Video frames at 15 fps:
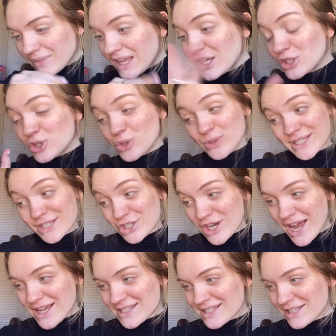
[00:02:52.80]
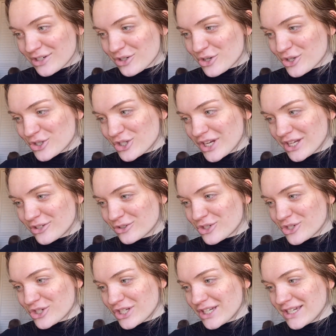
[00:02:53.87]
JuicyJas did on her channel.
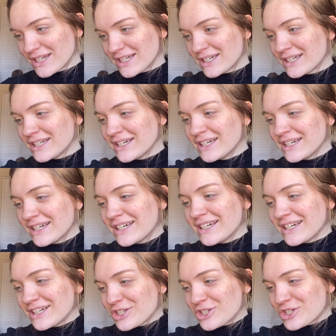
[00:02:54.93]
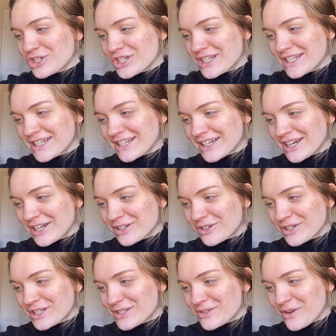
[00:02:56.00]
She did a cut
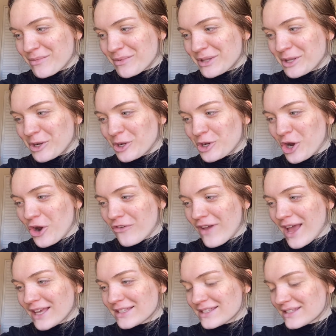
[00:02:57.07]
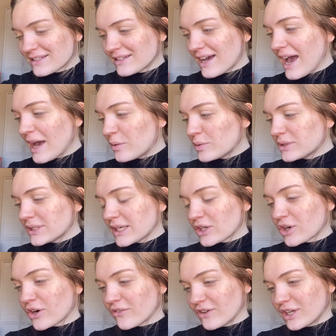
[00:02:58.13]
crease, so I'm a little nervous. I will link
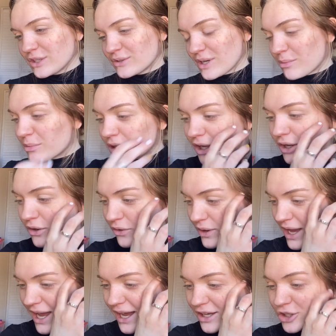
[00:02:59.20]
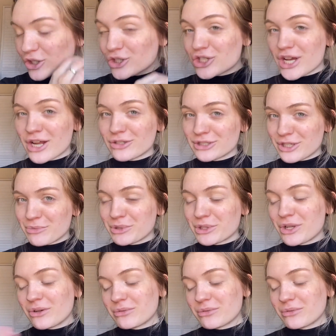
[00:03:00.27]
her video down below and her channel down below